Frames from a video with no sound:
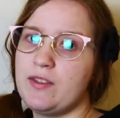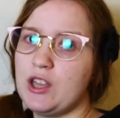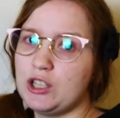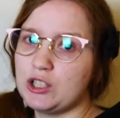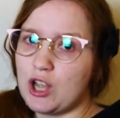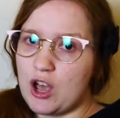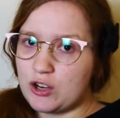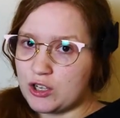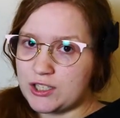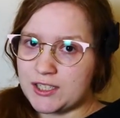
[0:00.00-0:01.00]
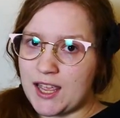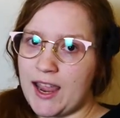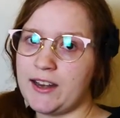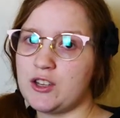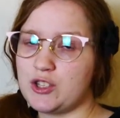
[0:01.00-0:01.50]
the longer
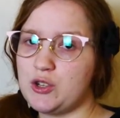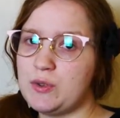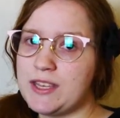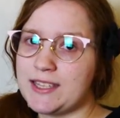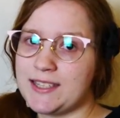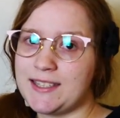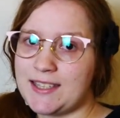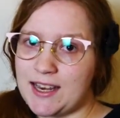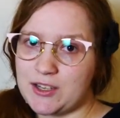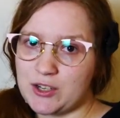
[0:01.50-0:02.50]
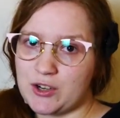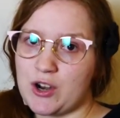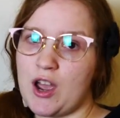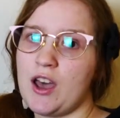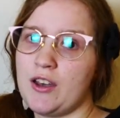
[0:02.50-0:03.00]
side to the
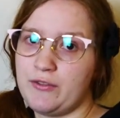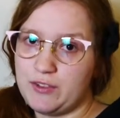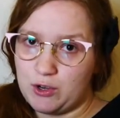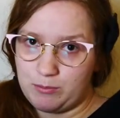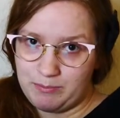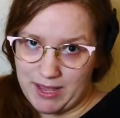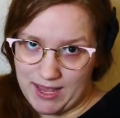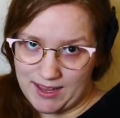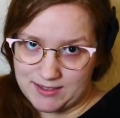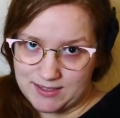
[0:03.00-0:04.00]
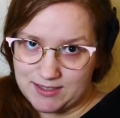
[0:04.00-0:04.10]
center of your band.